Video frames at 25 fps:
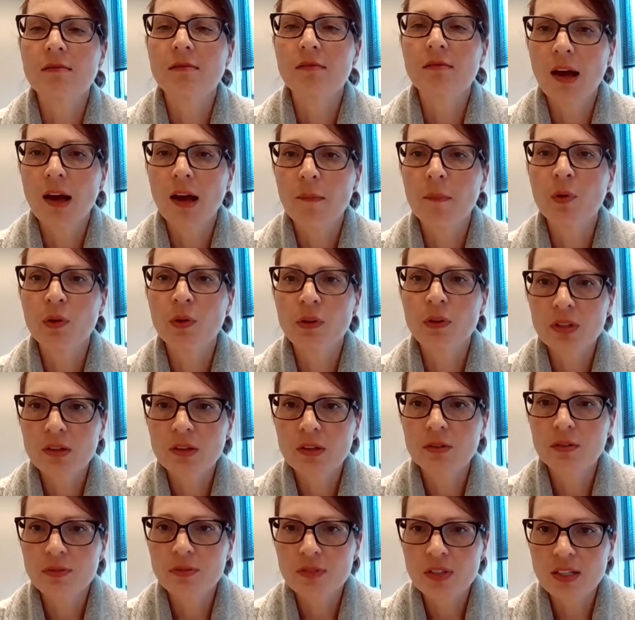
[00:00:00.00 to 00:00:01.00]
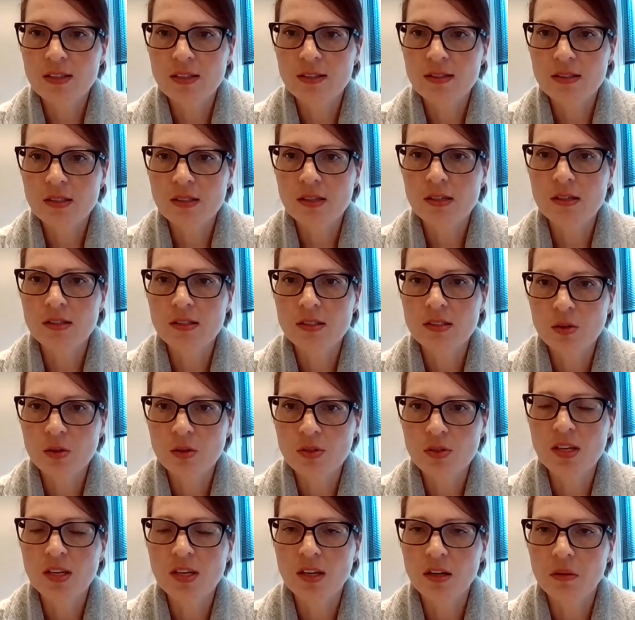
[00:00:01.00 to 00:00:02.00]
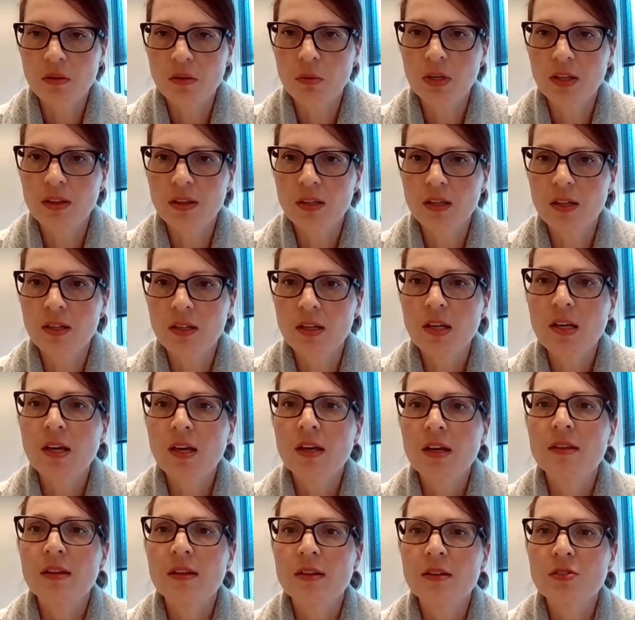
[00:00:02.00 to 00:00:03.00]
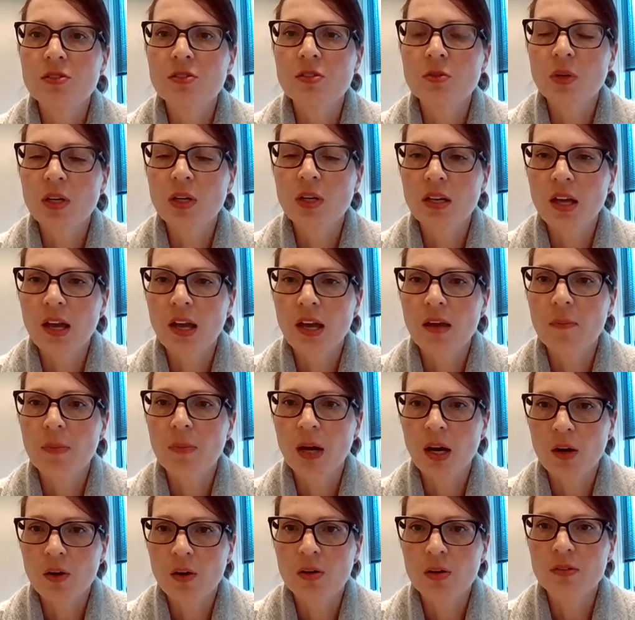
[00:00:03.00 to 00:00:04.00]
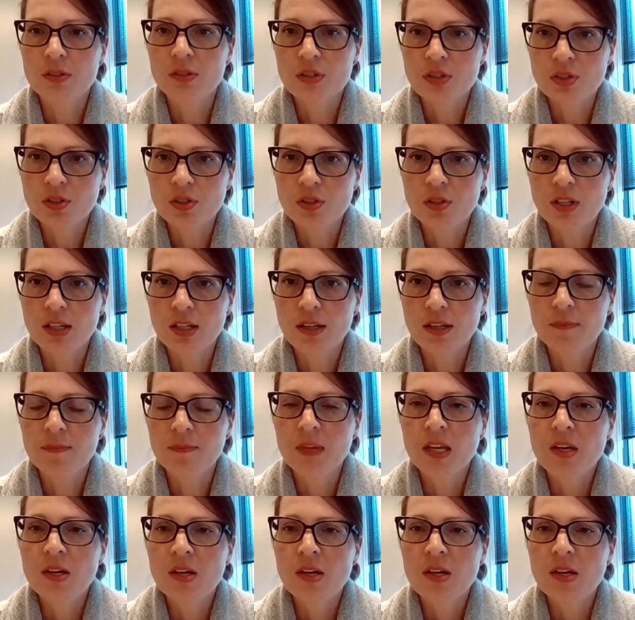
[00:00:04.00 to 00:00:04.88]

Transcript: a lot more legal fees associated with it than doing a power of attorney.